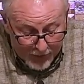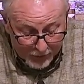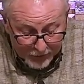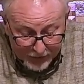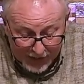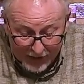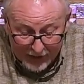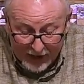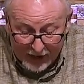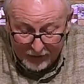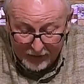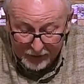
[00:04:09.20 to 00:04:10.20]

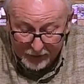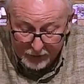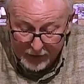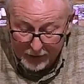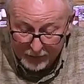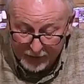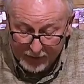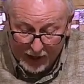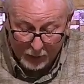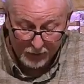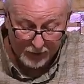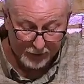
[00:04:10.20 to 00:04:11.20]
Sinai. This is the mountain that
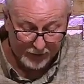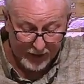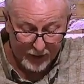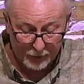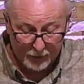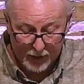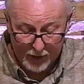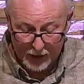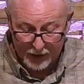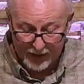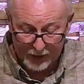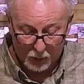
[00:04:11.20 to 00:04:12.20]
God would descend
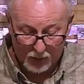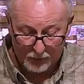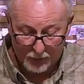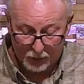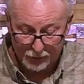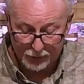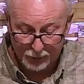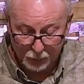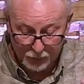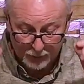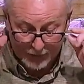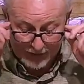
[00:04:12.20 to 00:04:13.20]
upon and where Moses
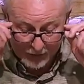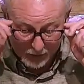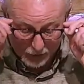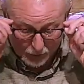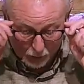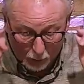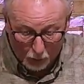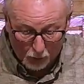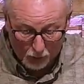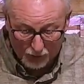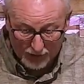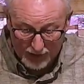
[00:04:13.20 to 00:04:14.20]
would meet the
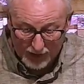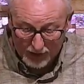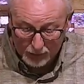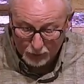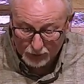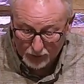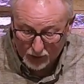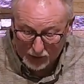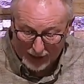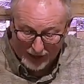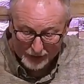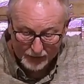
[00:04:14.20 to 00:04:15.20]
Lord. And as we saw
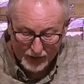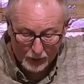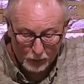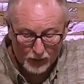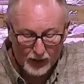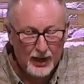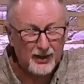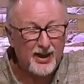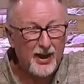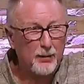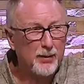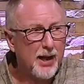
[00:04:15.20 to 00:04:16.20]
last time, when God
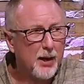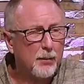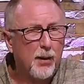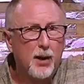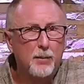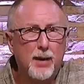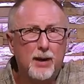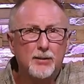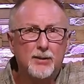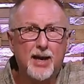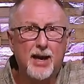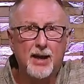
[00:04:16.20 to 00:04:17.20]
came down upon Mount
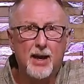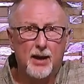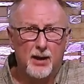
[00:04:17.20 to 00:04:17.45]
Sinai,